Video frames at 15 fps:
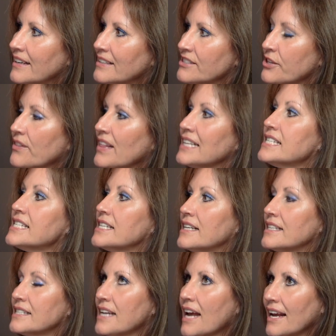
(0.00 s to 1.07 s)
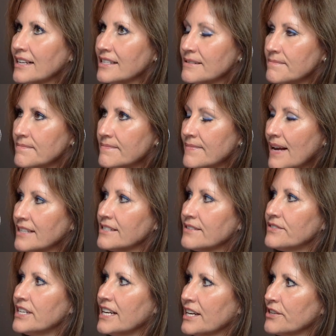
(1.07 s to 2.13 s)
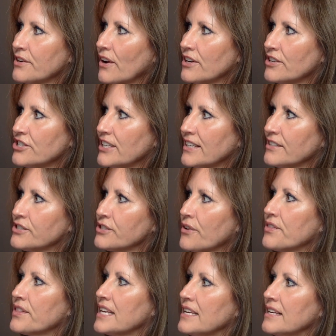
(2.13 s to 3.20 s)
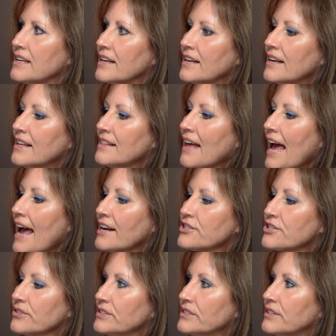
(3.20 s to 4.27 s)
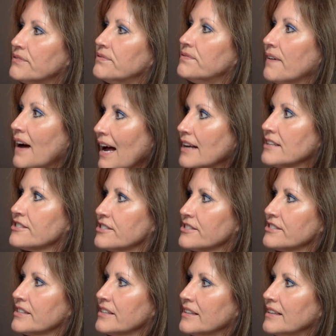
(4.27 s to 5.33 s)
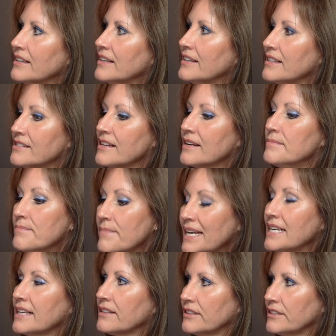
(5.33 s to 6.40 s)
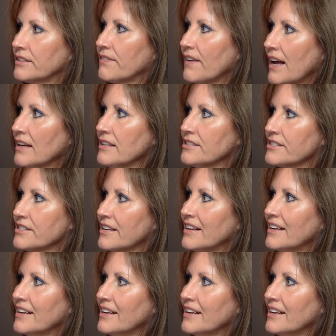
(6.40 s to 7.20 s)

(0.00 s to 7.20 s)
So that takes massive technology. So the actual device is a medical device.